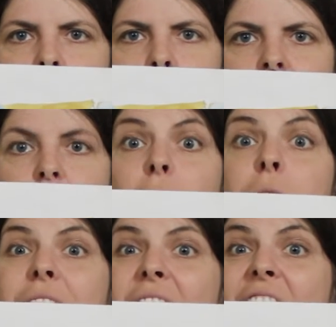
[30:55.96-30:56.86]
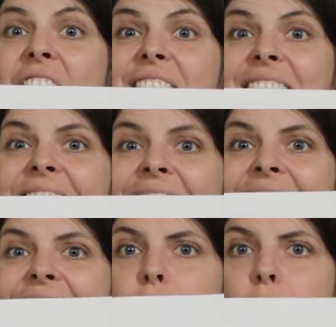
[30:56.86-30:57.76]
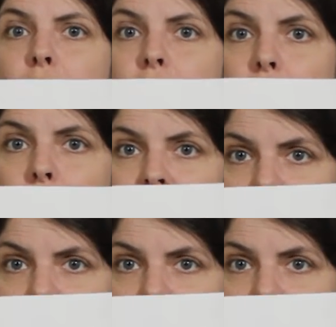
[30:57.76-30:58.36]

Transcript: Mama Wolf yarn for the